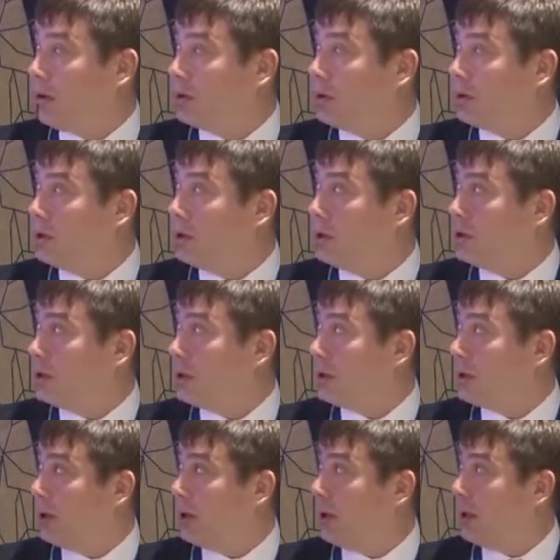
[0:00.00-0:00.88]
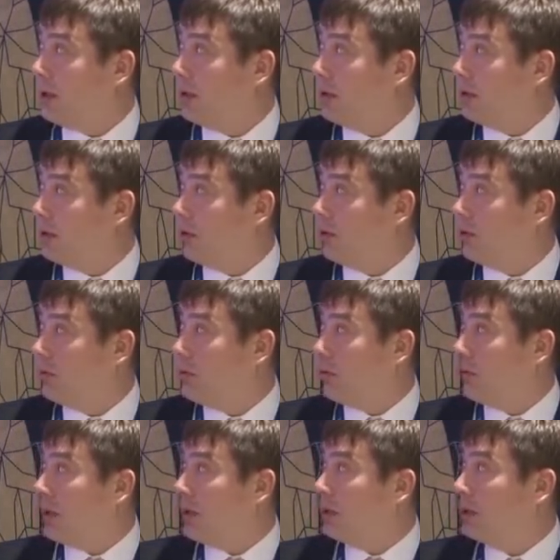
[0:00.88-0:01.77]
cyst, and on
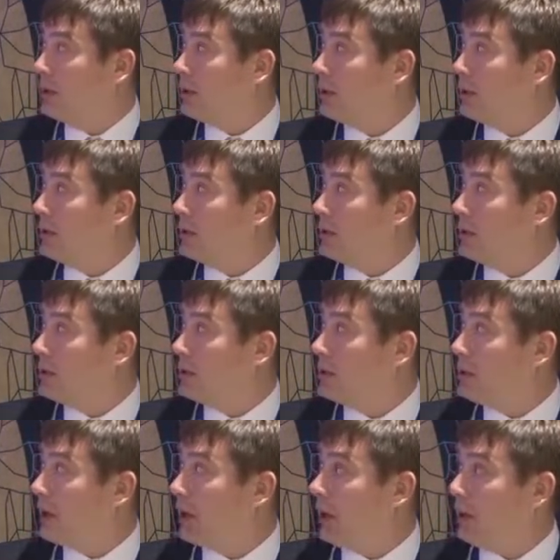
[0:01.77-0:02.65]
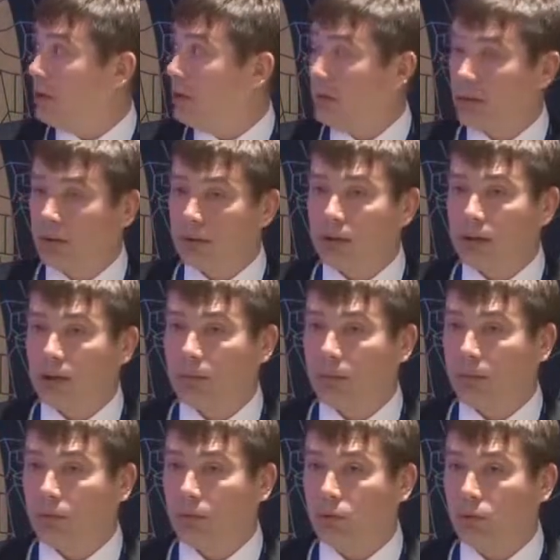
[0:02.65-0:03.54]
the right side
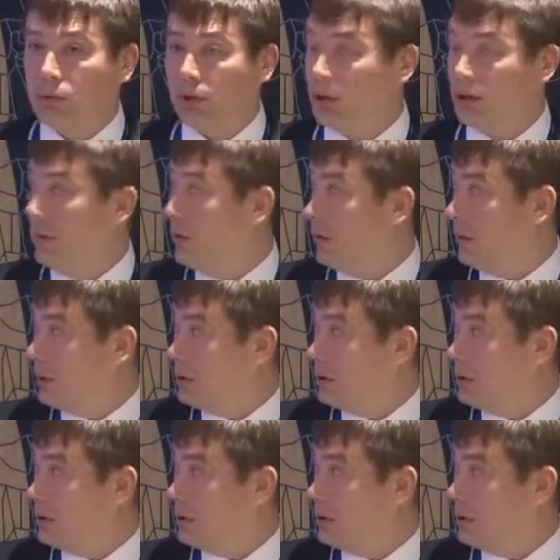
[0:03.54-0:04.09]
some mucin.